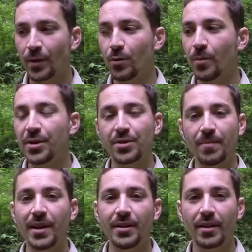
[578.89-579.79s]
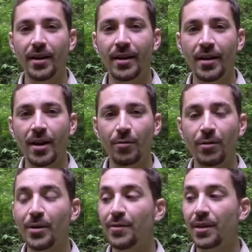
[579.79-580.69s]
almost immediately,
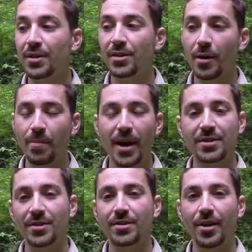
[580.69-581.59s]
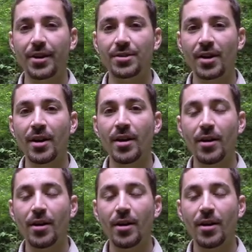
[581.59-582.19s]
remove things like pesticides,